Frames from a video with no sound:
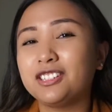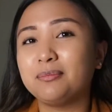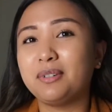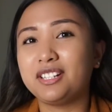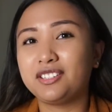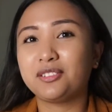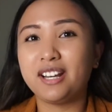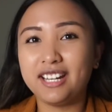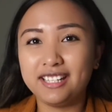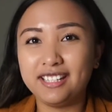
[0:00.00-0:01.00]
much
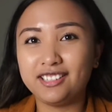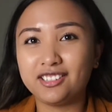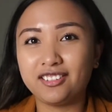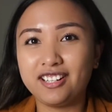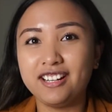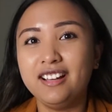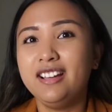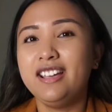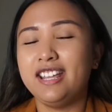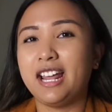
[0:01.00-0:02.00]
credit history,
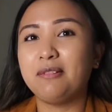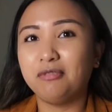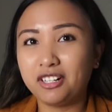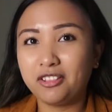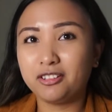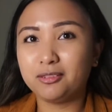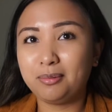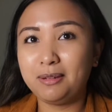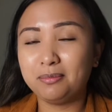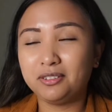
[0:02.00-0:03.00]
and I'm one of those
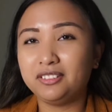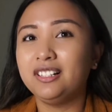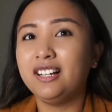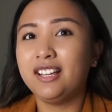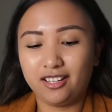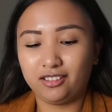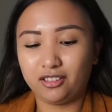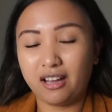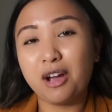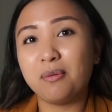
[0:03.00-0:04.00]
people.
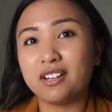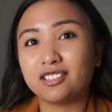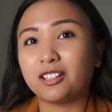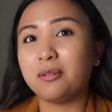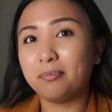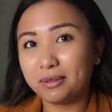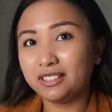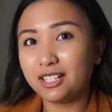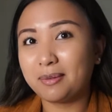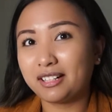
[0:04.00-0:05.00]
So I want to start
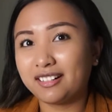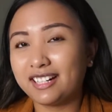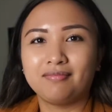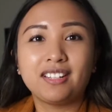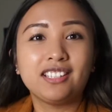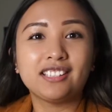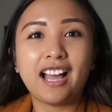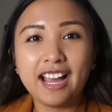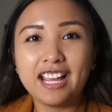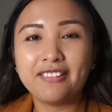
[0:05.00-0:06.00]
building my credit because
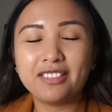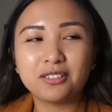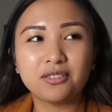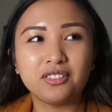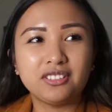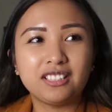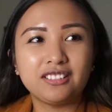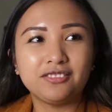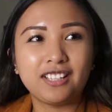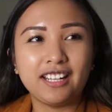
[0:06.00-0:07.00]
I have the goal
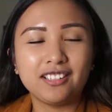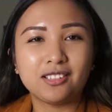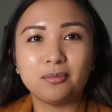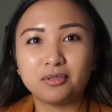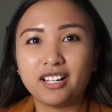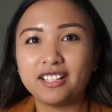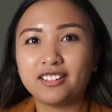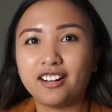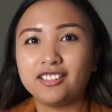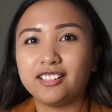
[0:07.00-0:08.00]
of getting some credit
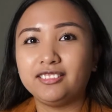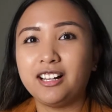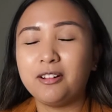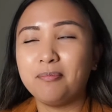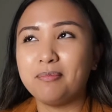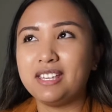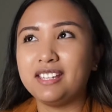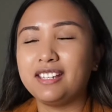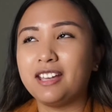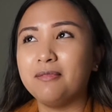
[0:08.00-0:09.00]
cards that'll help me
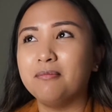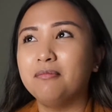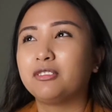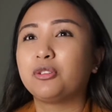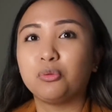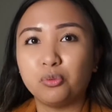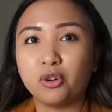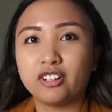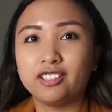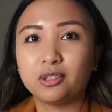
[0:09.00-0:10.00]
get
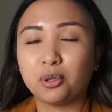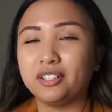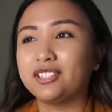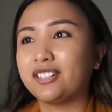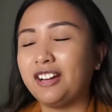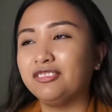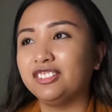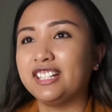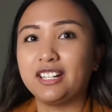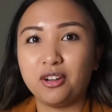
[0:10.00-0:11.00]
rewards toward
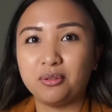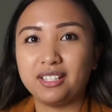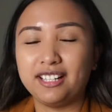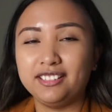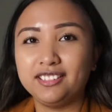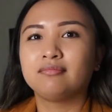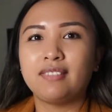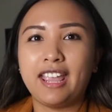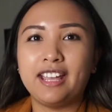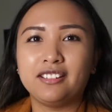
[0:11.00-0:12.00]
traveling and hotels,
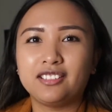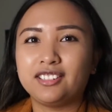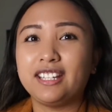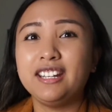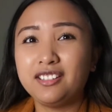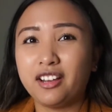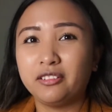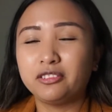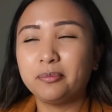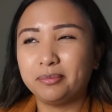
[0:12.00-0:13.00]
and just in
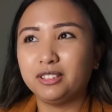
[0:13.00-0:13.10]
general build